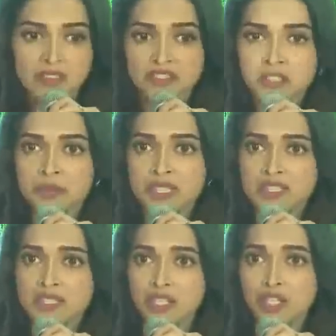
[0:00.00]
Ranbir
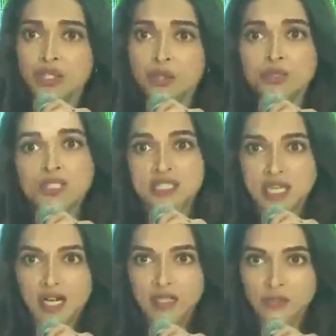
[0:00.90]
is a huge
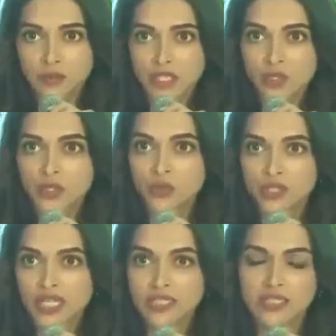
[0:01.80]
star, we all know
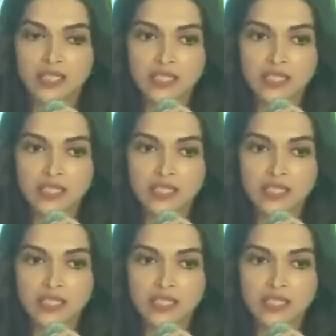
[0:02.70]
that.